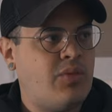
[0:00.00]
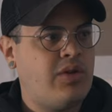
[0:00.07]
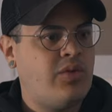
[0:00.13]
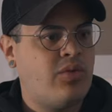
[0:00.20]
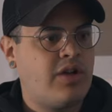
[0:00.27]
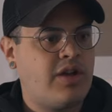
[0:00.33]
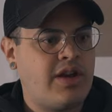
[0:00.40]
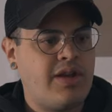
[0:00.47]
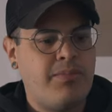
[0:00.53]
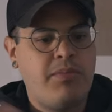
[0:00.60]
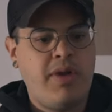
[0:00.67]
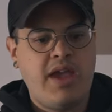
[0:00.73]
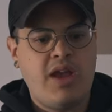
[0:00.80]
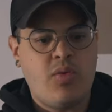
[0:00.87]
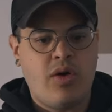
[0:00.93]
we were gonna
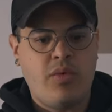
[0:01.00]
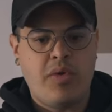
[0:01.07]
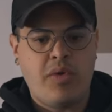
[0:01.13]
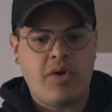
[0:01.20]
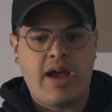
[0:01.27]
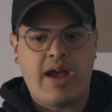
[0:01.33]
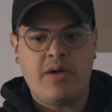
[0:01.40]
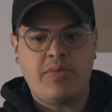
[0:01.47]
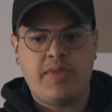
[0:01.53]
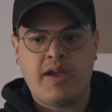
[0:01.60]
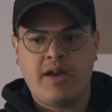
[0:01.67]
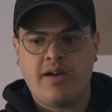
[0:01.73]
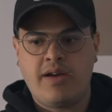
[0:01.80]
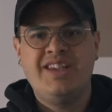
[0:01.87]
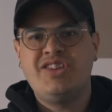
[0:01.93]
make while we were out
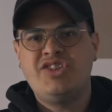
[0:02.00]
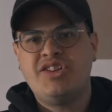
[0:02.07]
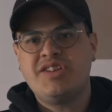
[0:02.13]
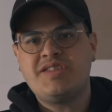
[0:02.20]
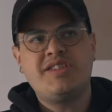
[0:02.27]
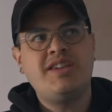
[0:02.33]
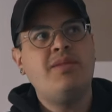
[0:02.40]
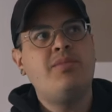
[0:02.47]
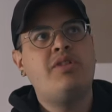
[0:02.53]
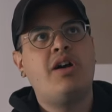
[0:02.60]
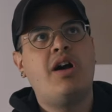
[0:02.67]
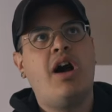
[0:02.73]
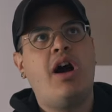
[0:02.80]
there just seemed